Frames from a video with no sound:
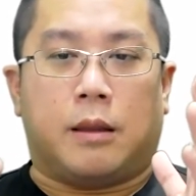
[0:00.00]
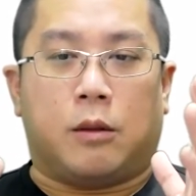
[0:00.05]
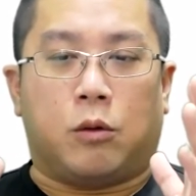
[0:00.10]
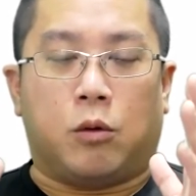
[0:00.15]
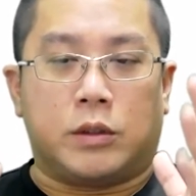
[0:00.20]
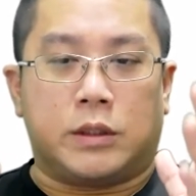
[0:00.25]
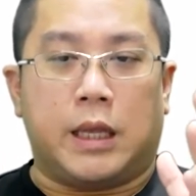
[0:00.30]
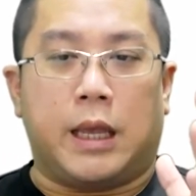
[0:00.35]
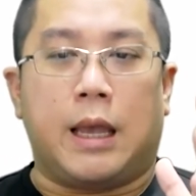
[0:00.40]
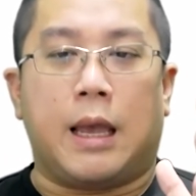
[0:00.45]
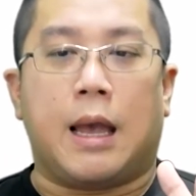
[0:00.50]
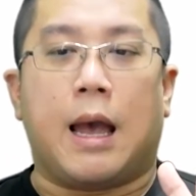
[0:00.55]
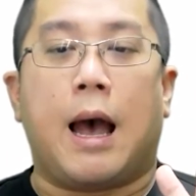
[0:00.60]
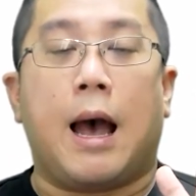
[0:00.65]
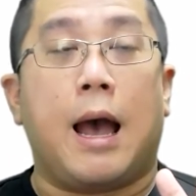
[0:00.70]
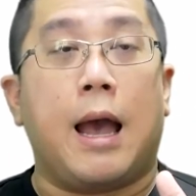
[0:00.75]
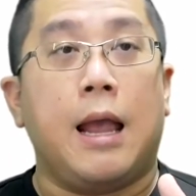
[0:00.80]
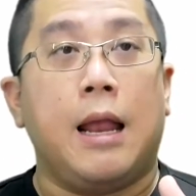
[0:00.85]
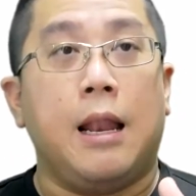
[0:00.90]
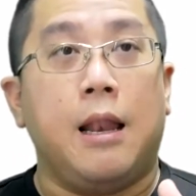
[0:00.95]
to say,
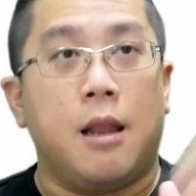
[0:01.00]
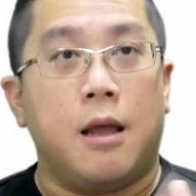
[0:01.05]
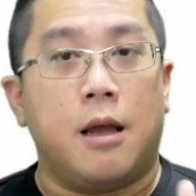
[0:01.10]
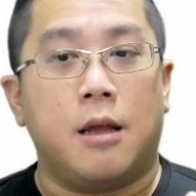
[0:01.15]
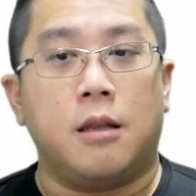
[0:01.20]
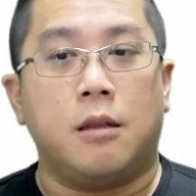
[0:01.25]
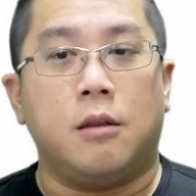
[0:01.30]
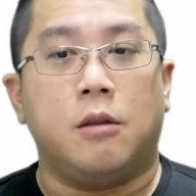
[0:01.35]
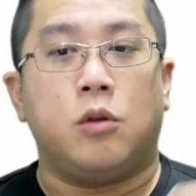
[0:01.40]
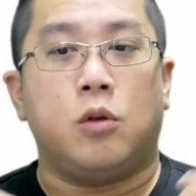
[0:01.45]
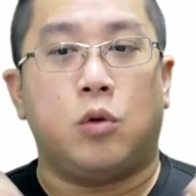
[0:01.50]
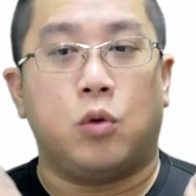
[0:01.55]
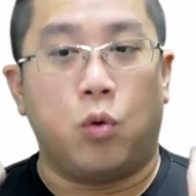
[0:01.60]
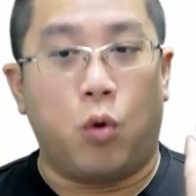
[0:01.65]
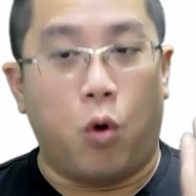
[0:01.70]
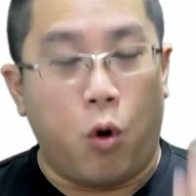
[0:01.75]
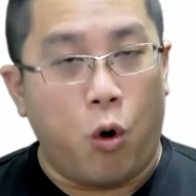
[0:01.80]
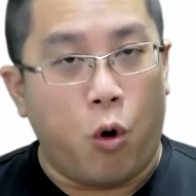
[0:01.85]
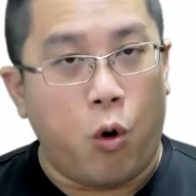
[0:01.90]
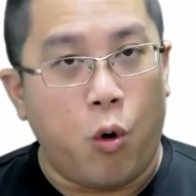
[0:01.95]
I learn to
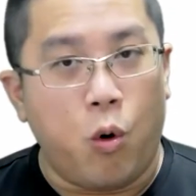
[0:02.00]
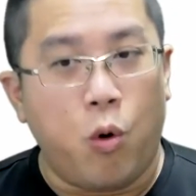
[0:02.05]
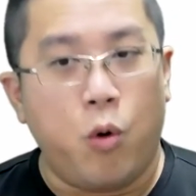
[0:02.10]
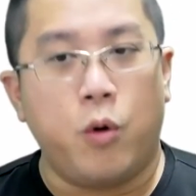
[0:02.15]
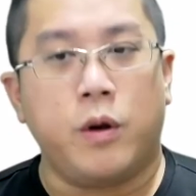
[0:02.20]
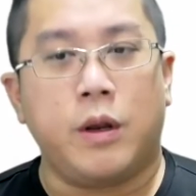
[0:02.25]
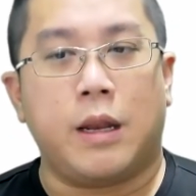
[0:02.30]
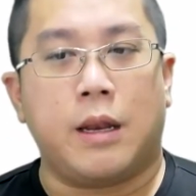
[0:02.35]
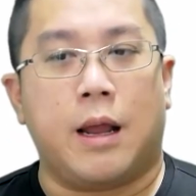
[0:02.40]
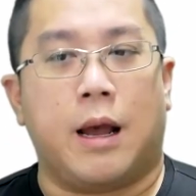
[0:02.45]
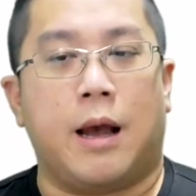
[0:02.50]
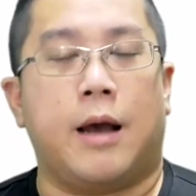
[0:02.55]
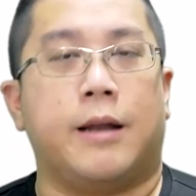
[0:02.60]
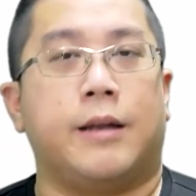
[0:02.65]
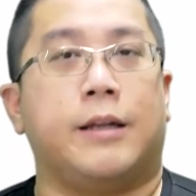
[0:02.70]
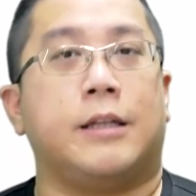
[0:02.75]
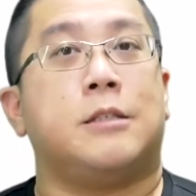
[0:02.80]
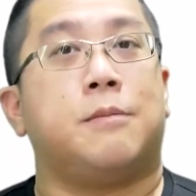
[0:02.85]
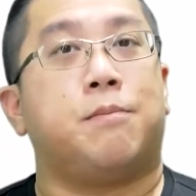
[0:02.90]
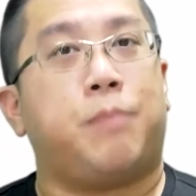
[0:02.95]
hone and
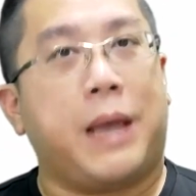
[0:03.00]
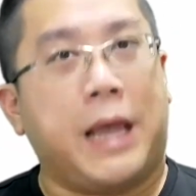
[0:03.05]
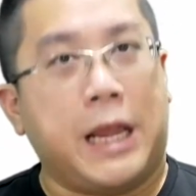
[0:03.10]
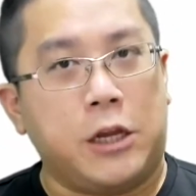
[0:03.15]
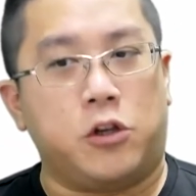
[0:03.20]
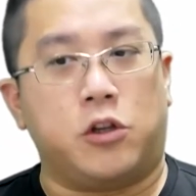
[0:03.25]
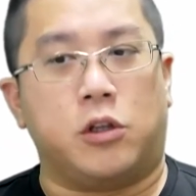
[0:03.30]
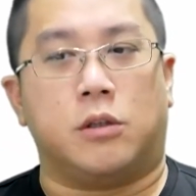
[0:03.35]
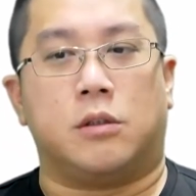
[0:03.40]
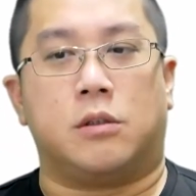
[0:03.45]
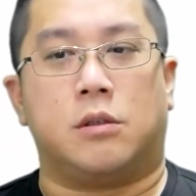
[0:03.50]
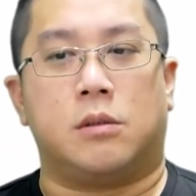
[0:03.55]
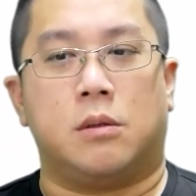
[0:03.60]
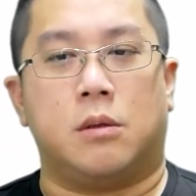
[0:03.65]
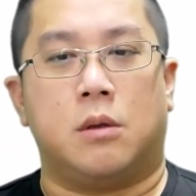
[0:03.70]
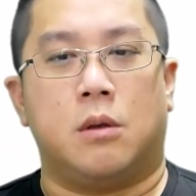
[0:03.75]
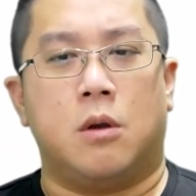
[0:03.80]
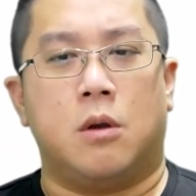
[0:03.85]
harness patience